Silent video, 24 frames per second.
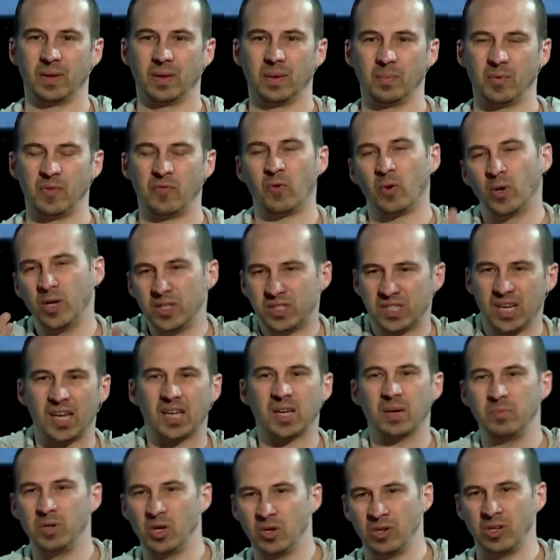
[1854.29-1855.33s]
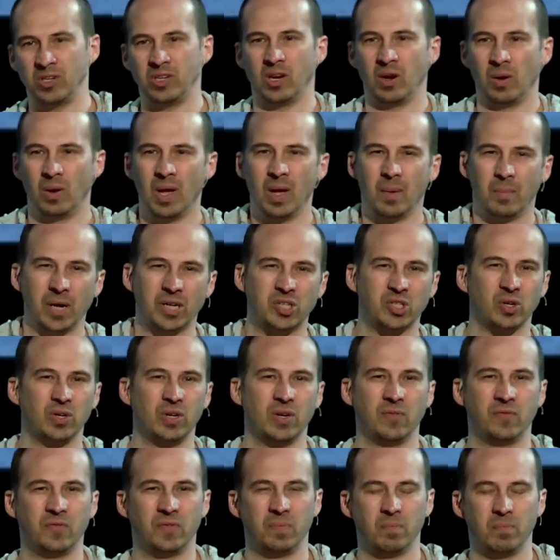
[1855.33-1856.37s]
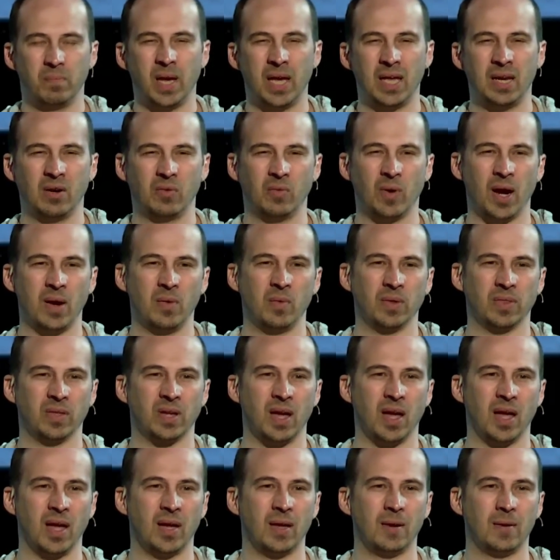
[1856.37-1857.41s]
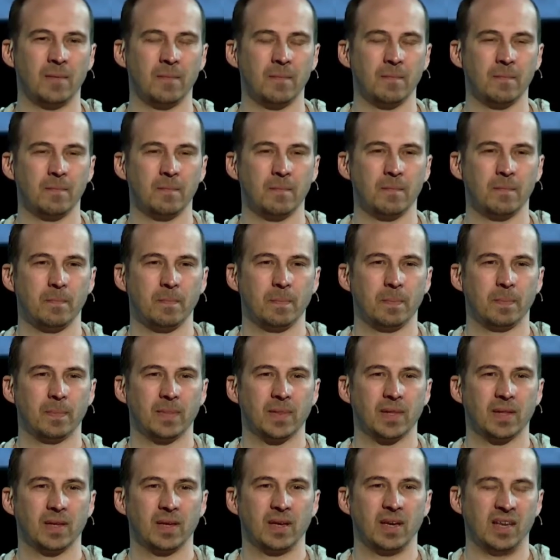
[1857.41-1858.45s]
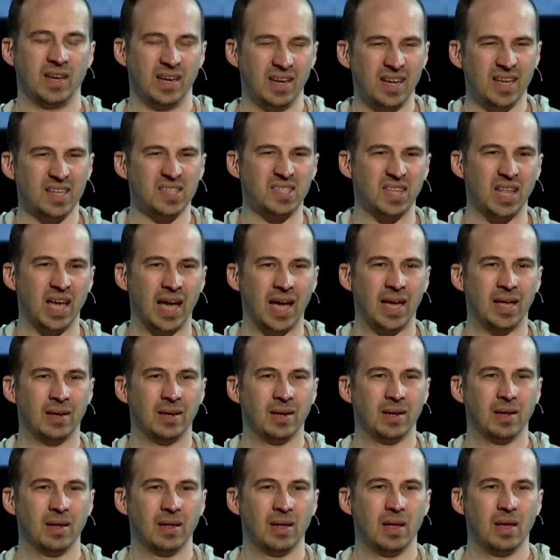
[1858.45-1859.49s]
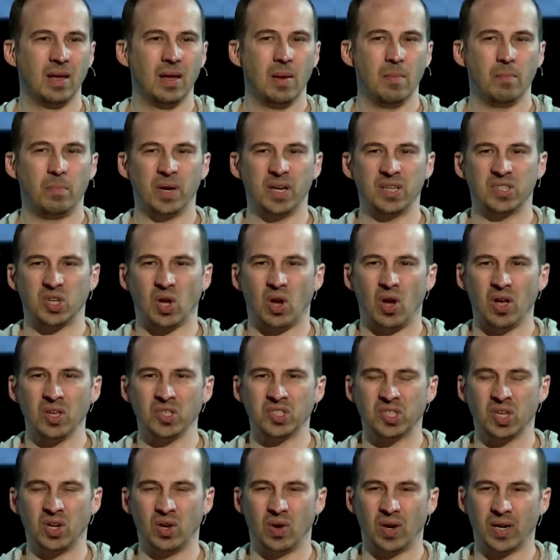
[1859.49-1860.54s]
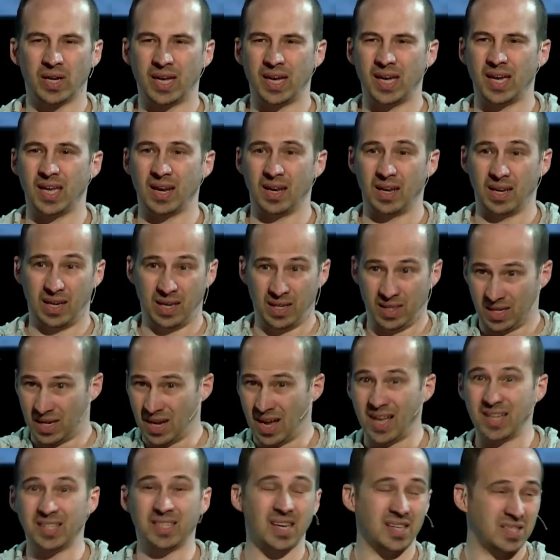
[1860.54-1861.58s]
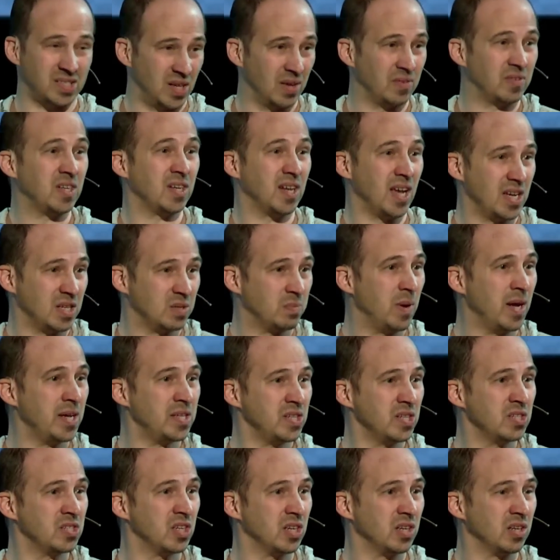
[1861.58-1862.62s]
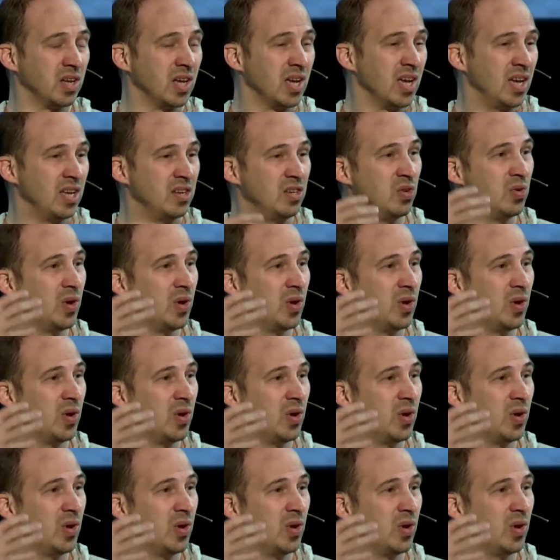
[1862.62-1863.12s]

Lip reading: Before you take communion, you know, make sure you've made it right with God. And it is that. But it's also, again, in the context of today's message and you